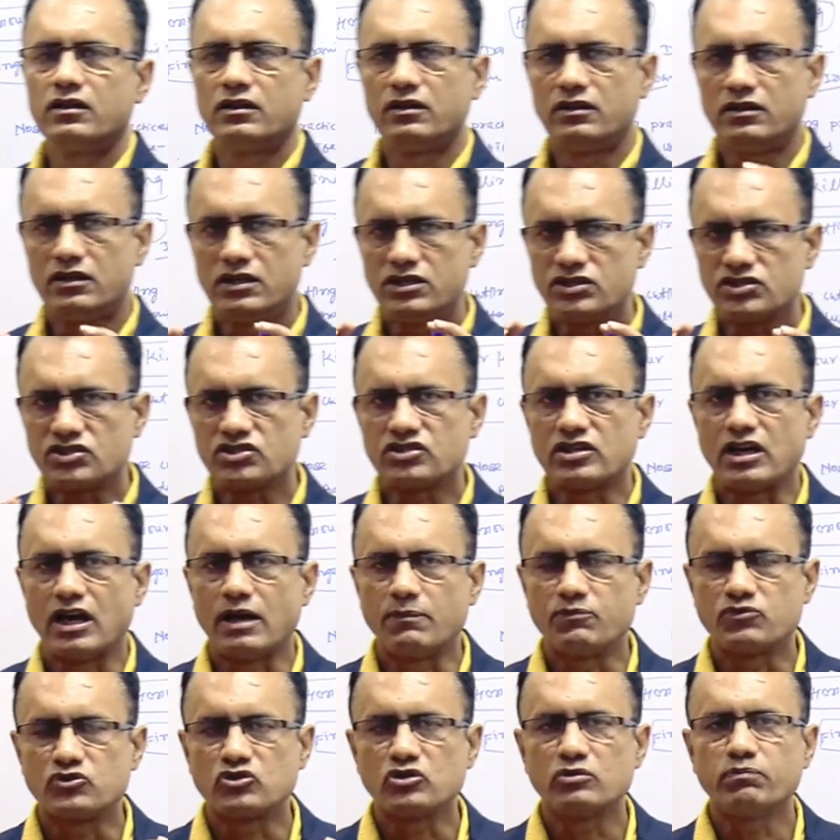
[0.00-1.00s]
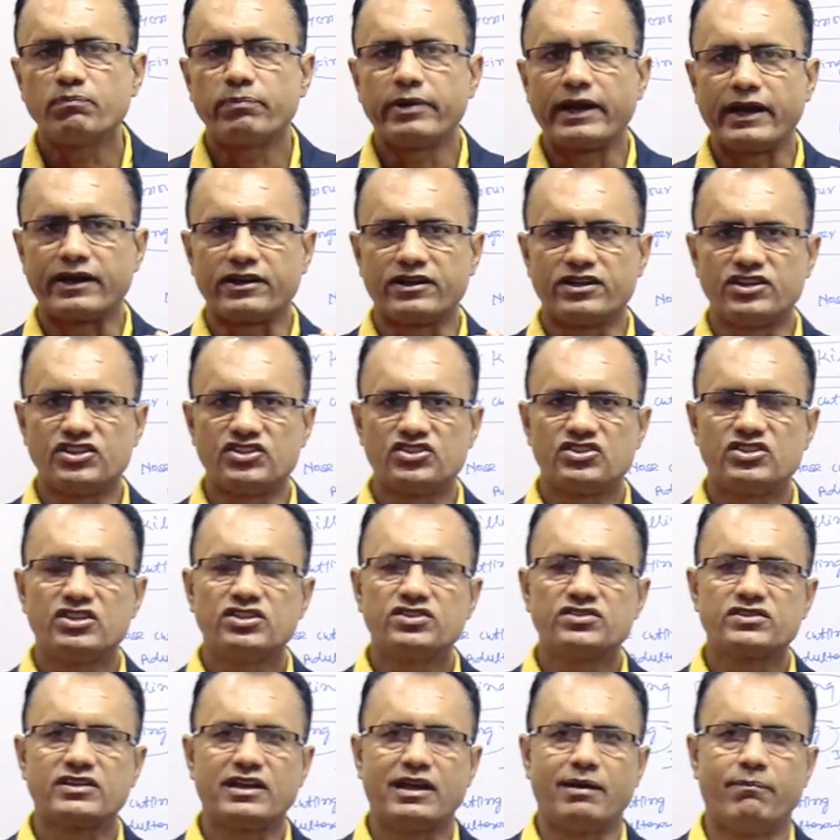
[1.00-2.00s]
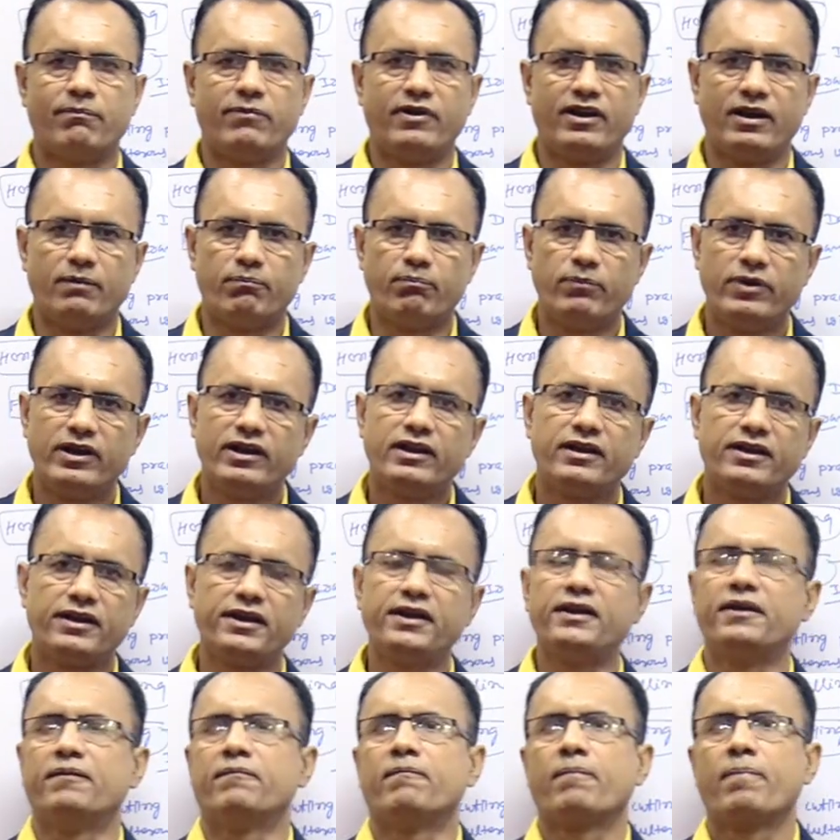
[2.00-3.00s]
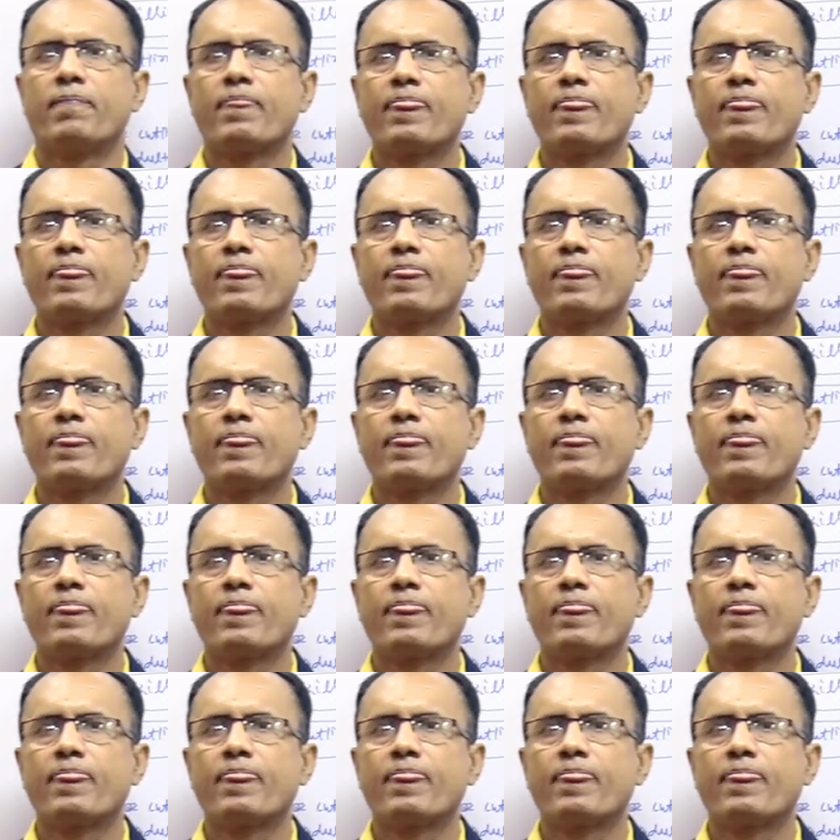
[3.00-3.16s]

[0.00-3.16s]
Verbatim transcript: These types of practices available in